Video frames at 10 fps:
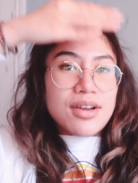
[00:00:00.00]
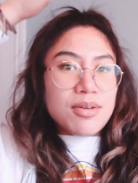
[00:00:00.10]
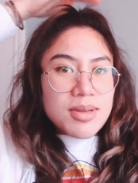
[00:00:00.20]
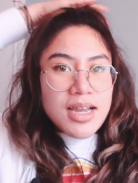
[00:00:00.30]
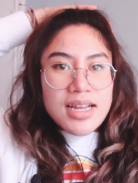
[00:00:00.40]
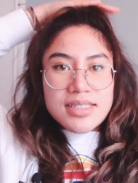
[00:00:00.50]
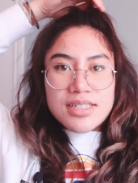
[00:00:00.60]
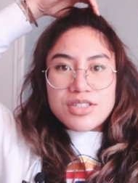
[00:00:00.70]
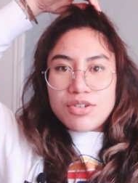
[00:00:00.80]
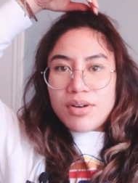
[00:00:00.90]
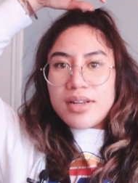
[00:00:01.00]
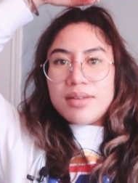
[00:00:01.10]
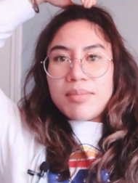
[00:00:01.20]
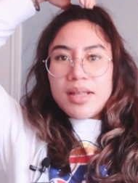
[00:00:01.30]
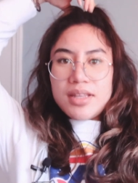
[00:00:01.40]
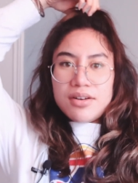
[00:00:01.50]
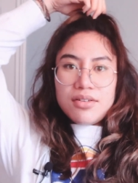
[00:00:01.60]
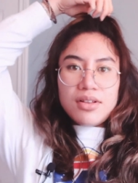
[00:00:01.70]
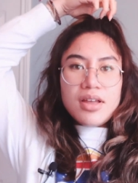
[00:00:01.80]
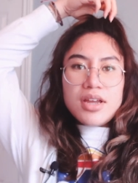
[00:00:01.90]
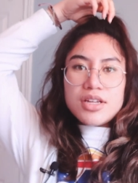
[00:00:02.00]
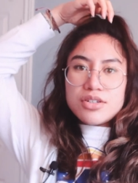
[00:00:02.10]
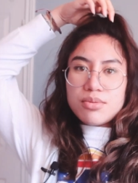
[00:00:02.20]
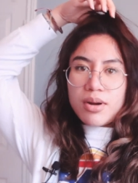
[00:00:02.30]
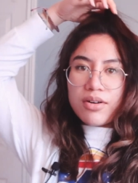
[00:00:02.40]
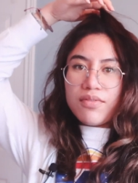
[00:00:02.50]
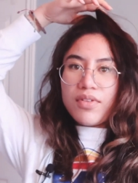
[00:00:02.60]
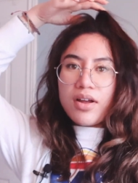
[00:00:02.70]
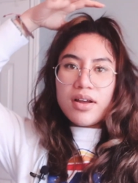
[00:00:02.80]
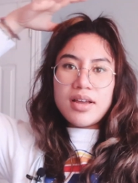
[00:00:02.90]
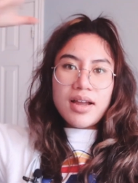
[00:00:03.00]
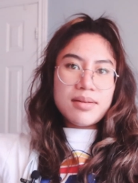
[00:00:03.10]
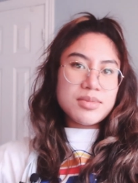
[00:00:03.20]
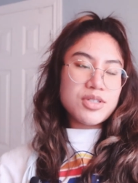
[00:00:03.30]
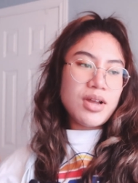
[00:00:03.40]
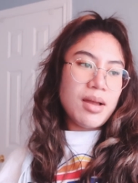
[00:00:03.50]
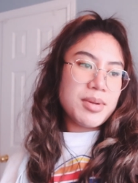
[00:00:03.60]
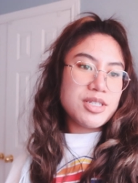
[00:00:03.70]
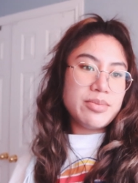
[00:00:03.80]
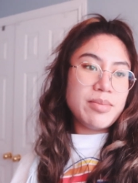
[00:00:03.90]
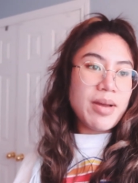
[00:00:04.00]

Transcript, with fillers: I hope you guys enjoyed my little Toronto vlog. I'm so happy to be